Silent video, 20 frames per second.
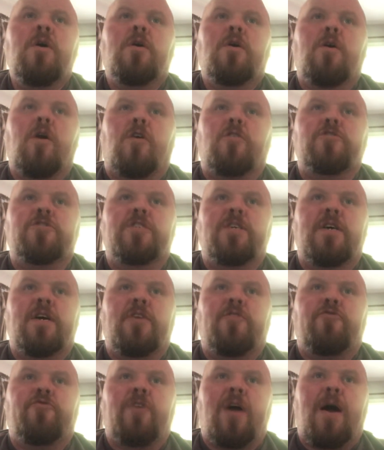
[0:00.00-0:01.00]

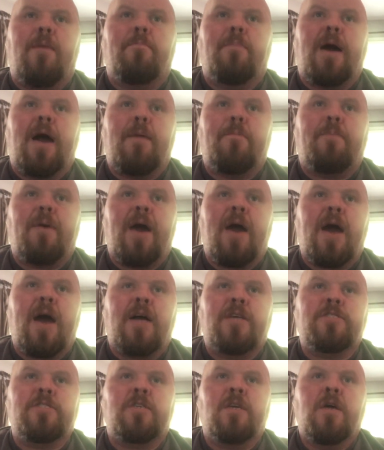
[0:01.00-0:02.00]
Garcia, drop back
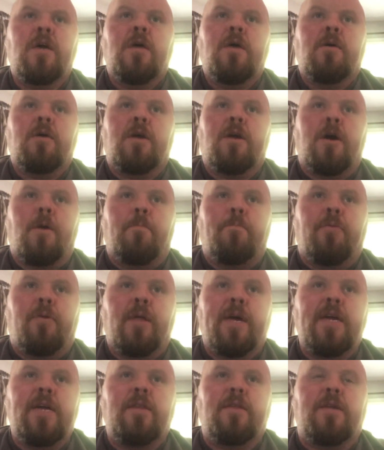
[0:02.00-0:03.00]
pass,
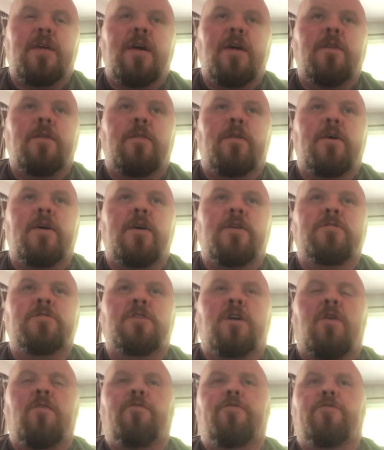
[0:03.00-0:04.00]
complete into the end zone for